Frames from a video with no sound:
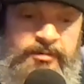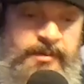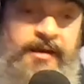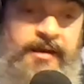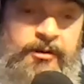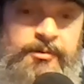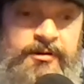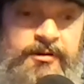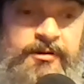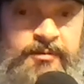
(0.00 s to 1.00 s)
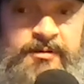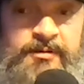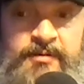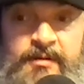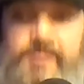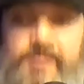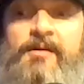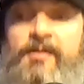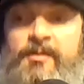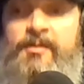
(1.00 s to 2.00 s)
my head open or something.
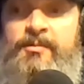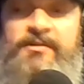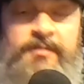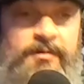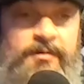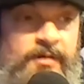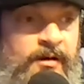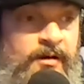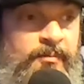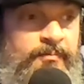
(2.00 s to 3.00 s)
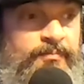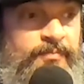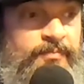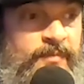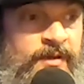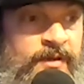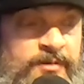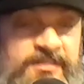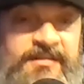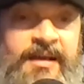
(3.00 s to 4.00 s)
But so um, it was
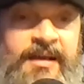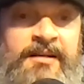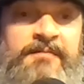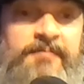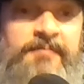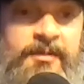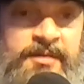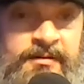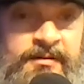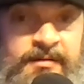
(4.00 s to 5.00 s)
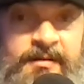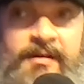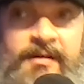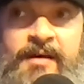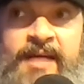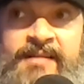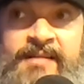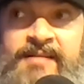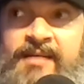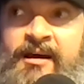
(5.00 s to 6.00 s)
exciting. I mean, at
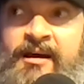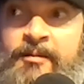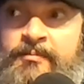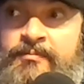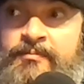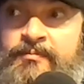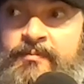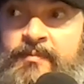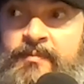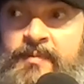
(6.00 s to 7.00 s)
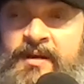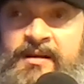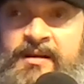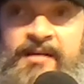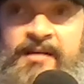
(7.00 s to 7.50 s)
that time, I didn't have